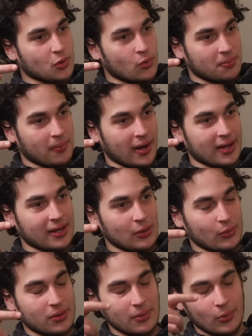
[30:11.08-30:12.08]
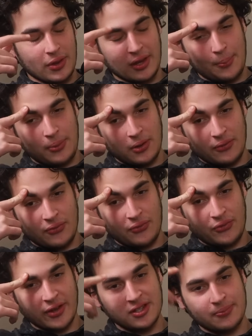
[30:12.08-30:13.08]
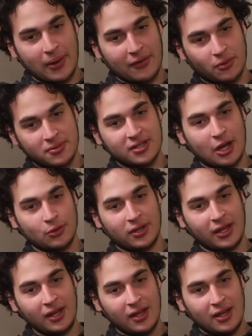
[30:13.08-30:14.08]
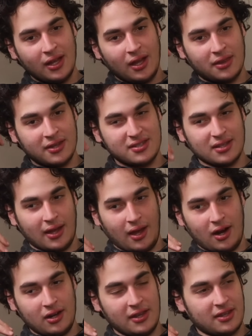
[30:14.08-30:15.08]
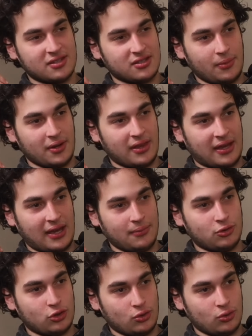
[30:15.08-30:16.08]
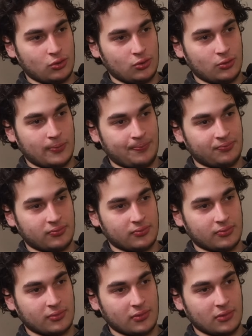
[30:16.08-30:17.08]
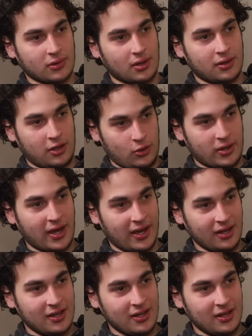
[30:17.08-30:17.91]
with a couple of friends back from Saudi. This early this summer they came to the UK.